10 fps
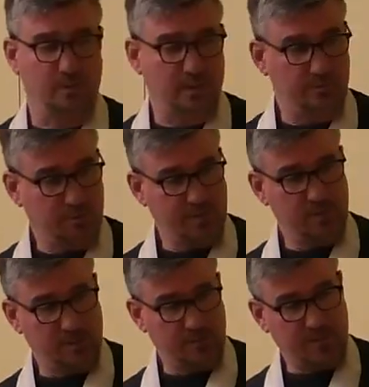It would have been
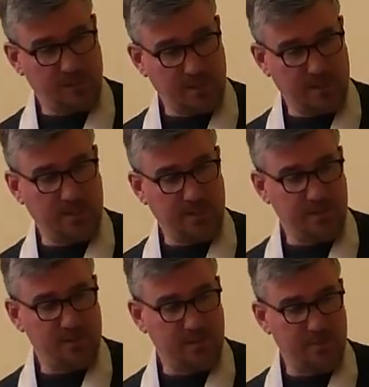something kind of like
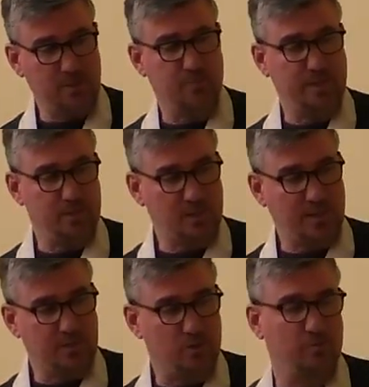this image, but in
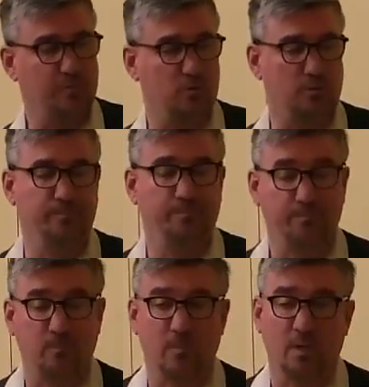statue form
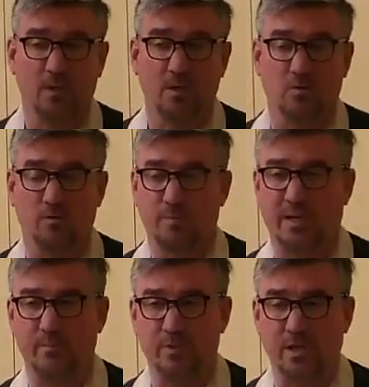of
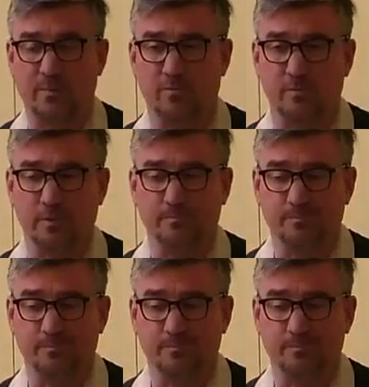Padmasambhava.